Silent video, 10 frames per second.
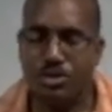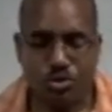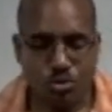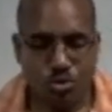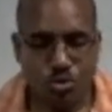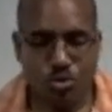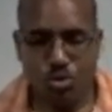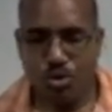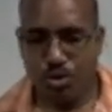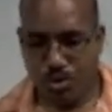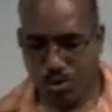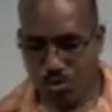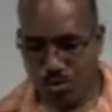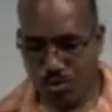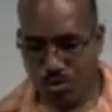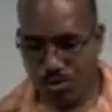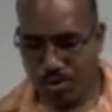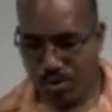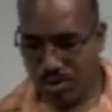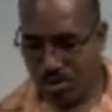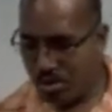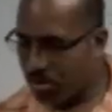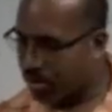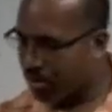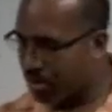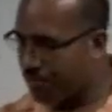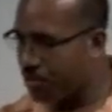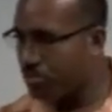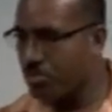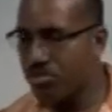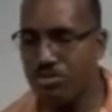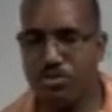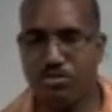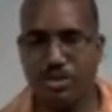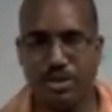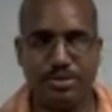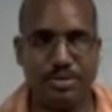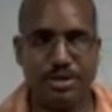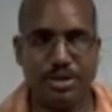you look to the first person you see.